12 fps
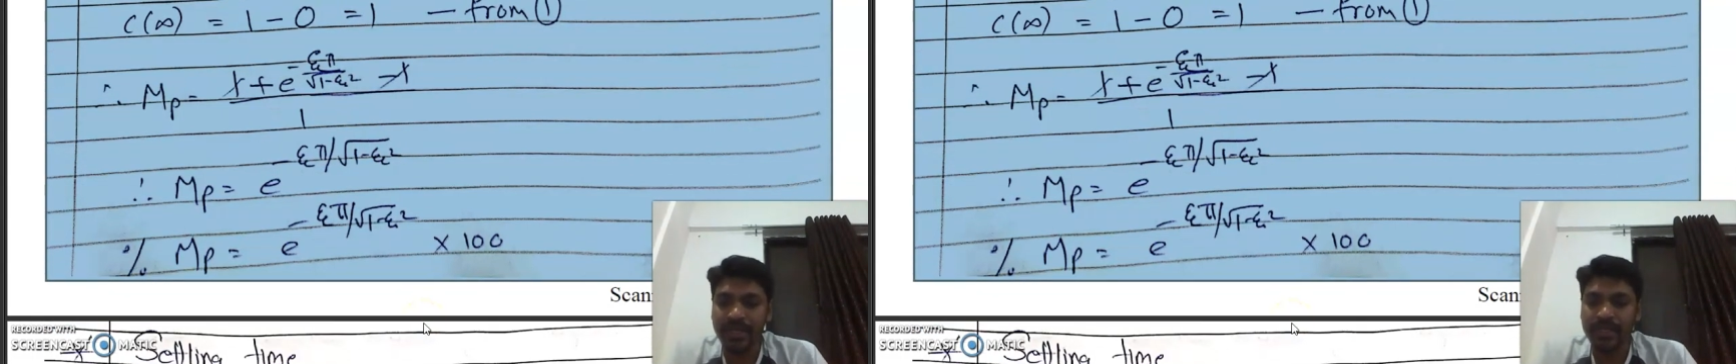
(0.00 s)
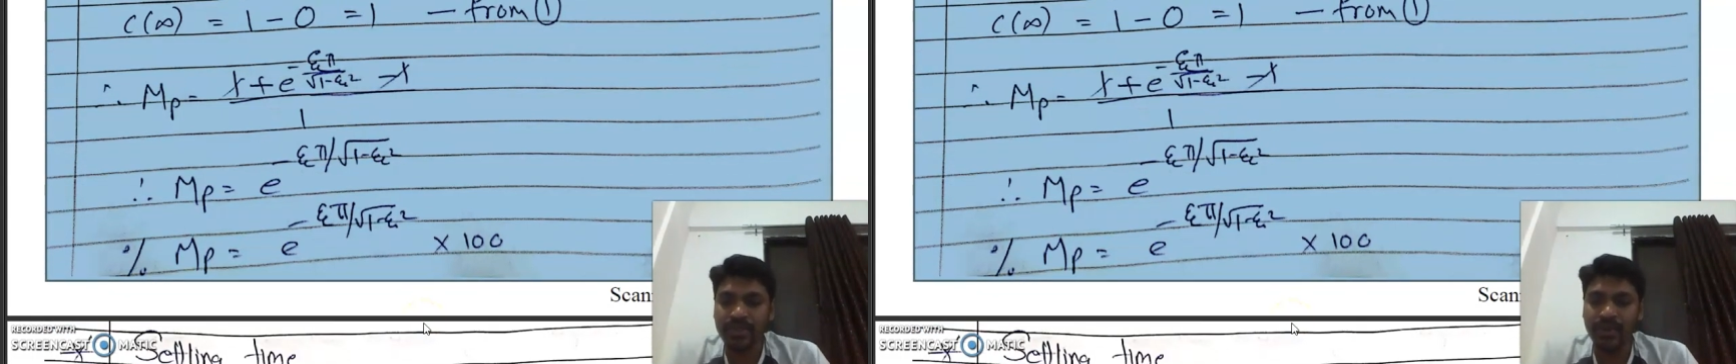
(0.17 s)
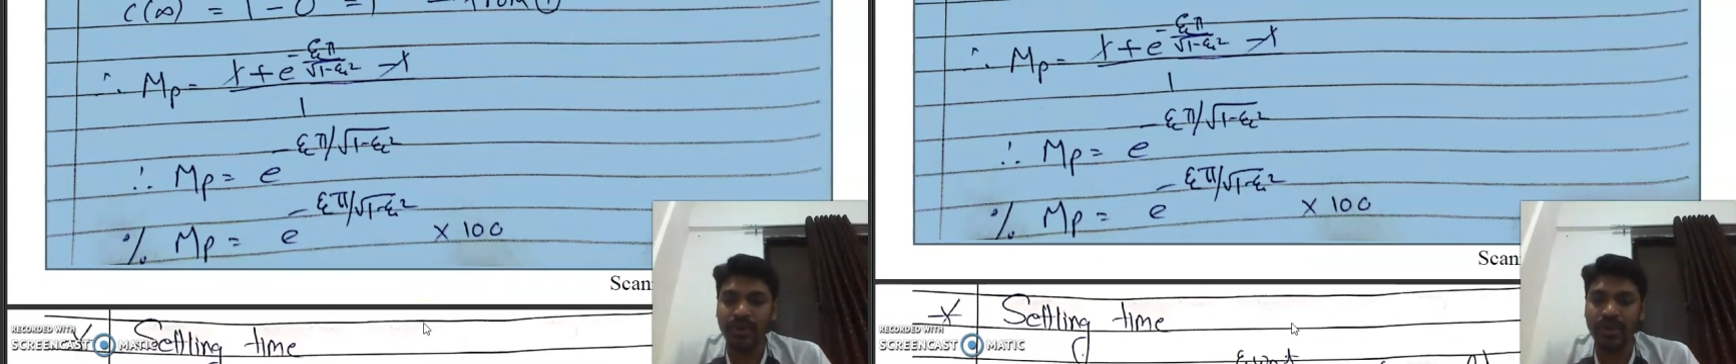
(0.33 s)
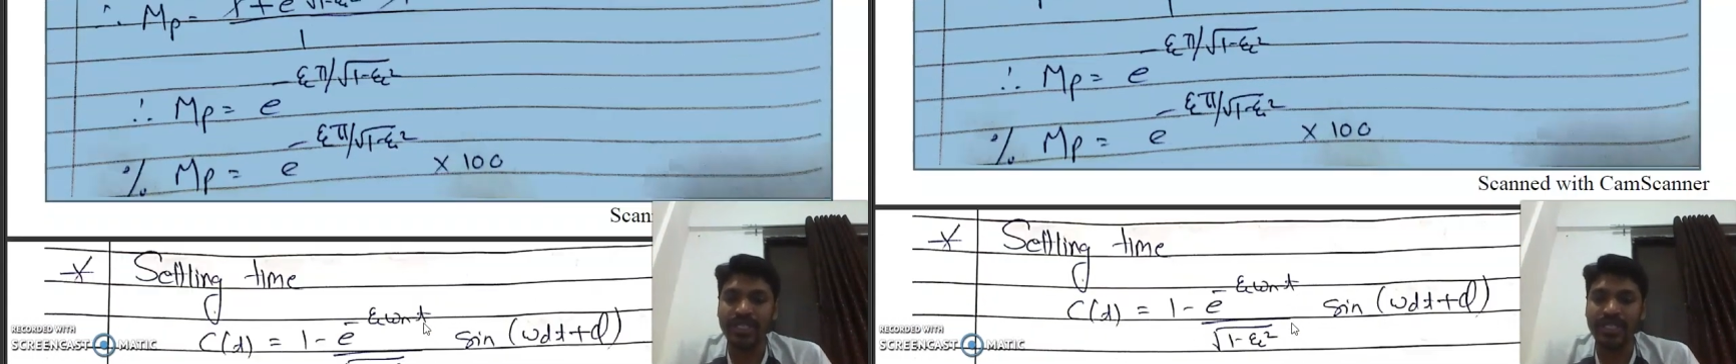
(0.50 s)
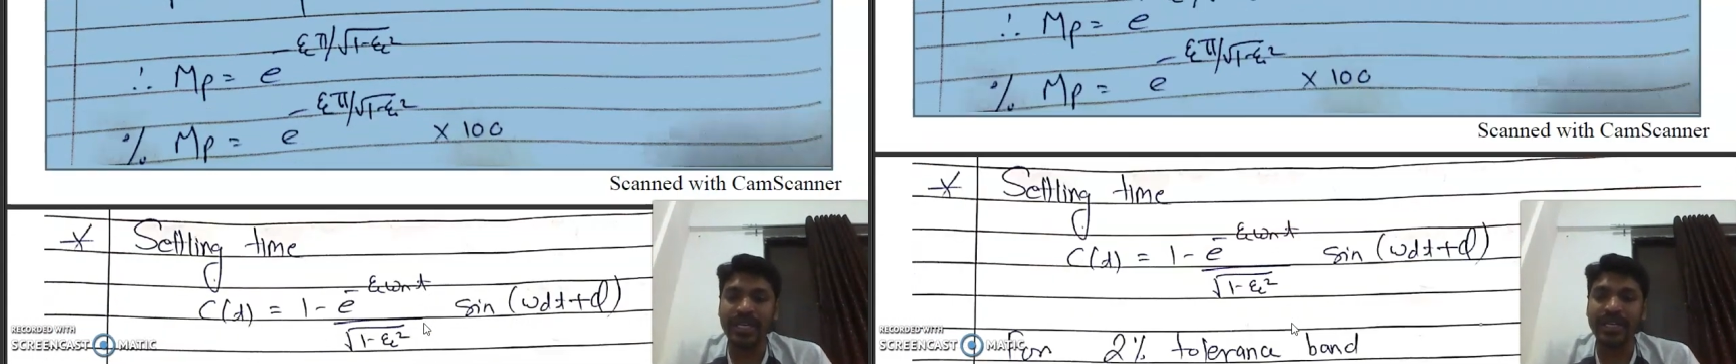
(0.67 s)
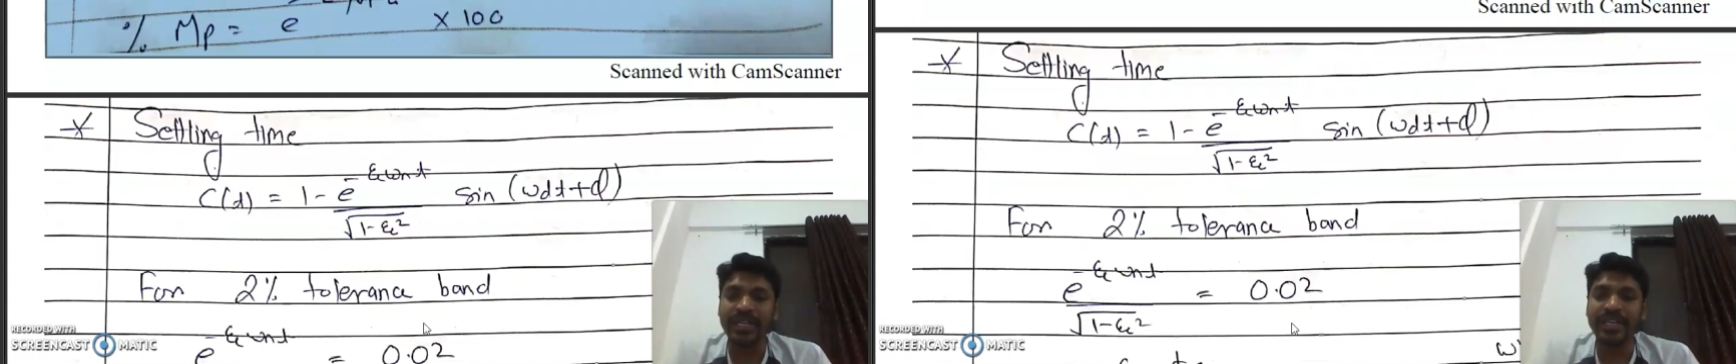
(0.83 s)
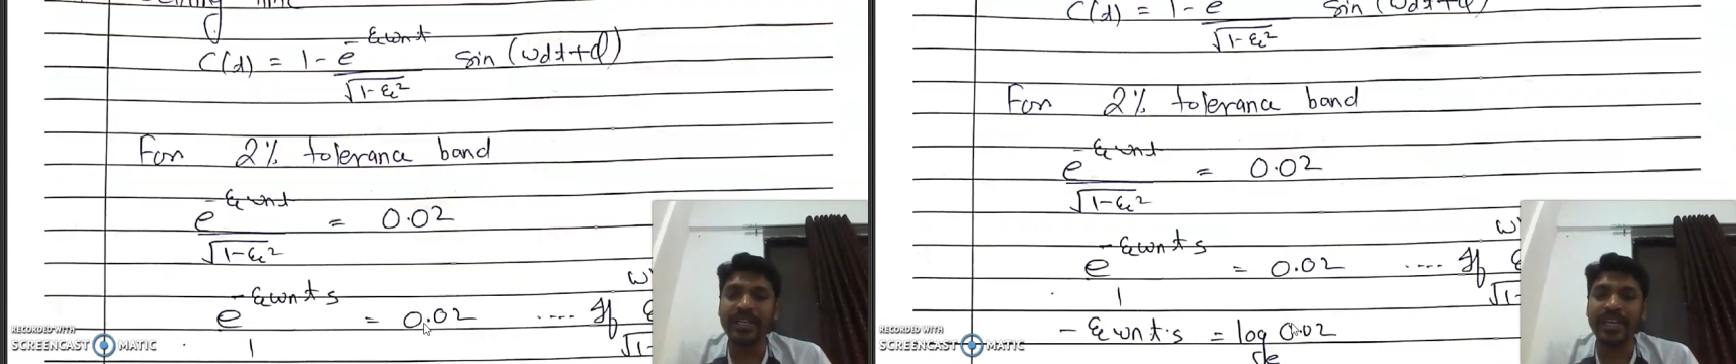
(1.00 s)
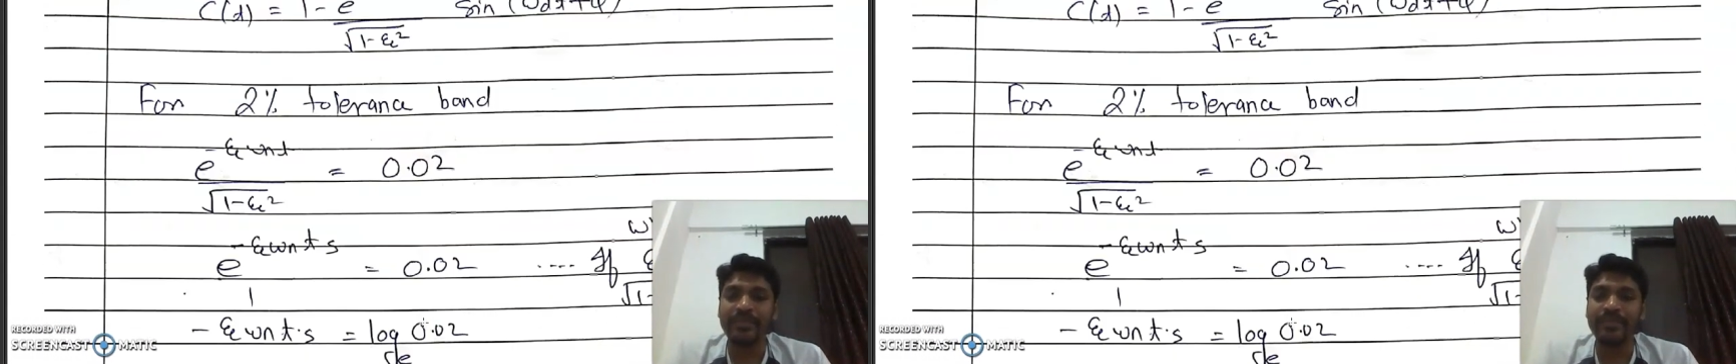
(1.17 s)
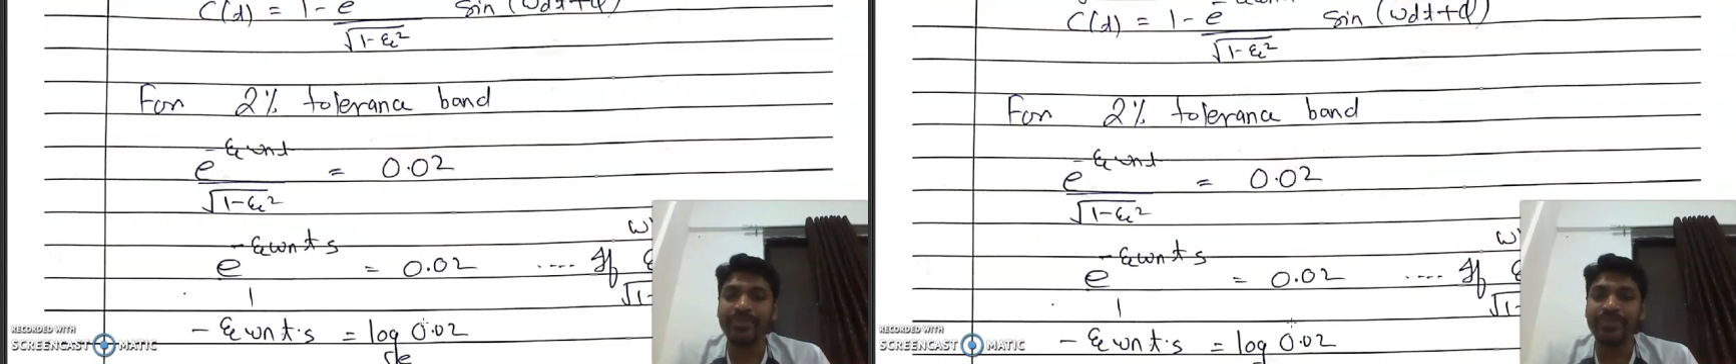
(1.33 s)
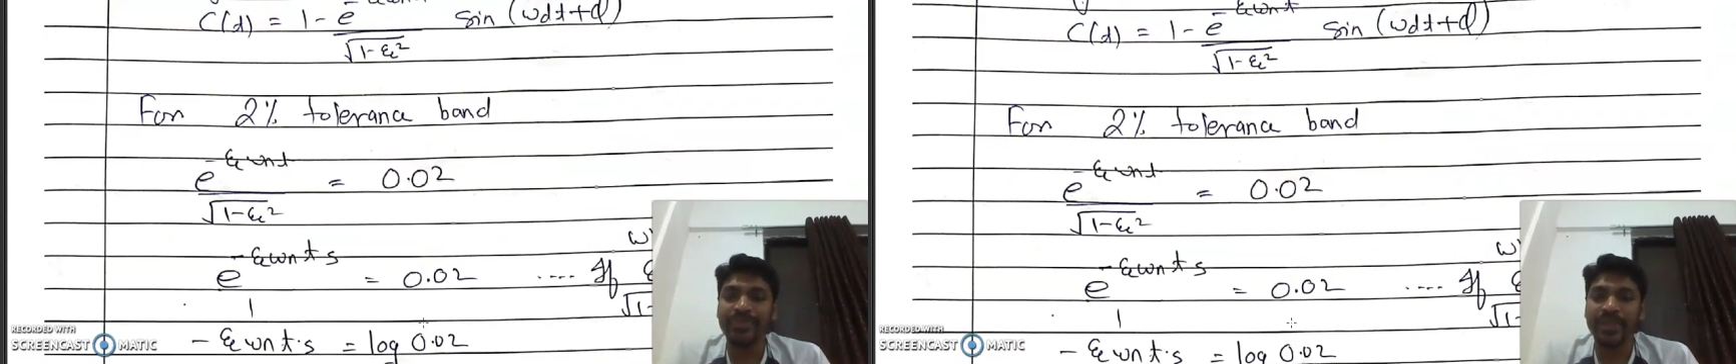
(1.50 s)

So what is settling time?